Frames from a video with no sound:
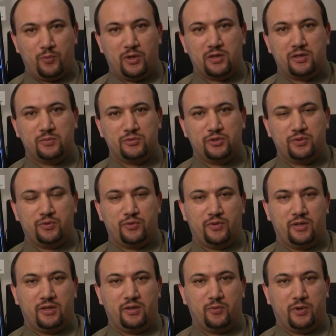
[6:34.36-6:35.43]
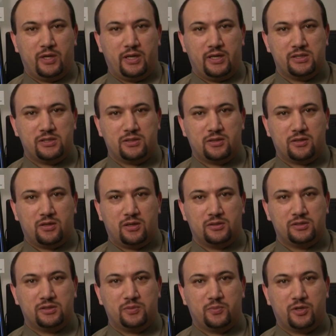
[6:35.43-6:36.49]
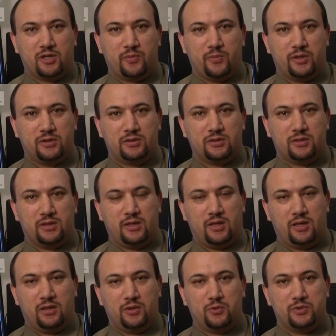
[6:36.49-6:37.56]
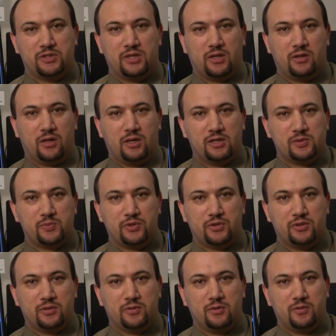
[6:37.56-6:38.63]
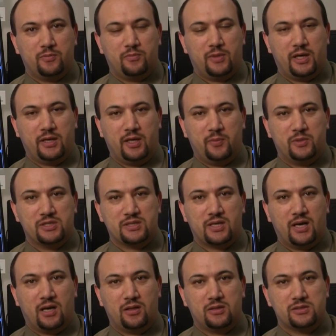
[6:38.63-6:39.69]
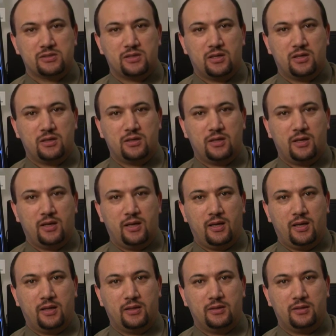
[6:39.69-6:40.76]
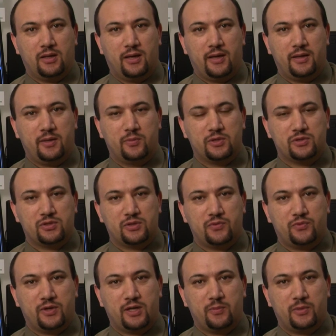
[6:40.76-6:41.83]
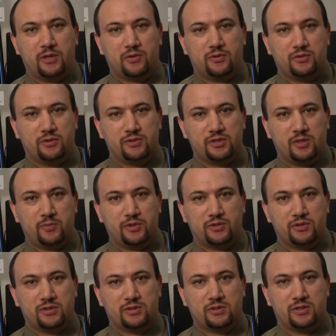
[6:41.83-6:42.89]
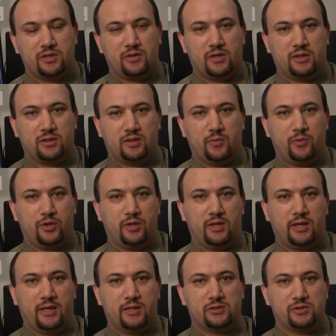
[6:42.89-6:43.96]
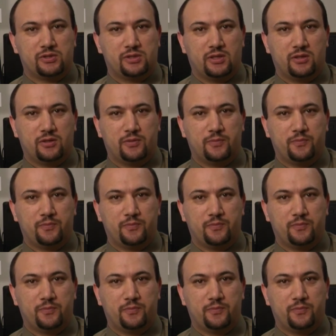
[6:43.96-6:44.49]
Welcome to the Radiation Oncology Department at Lewistown Hospital. My name is Cal Hassan and I am the certified medical dosimetrist here at the Community Cancer Center.